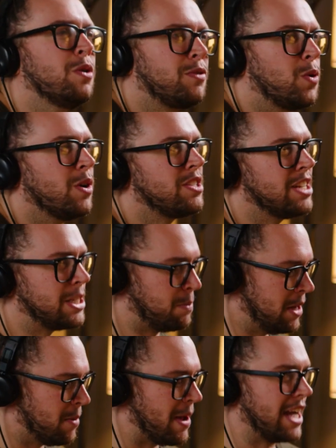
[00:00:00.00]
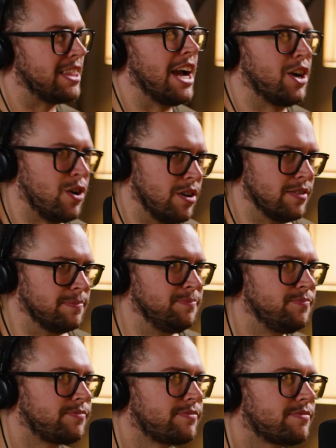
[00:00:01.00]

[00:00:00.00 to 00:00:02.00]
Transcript: of course, let's peel back that curtain.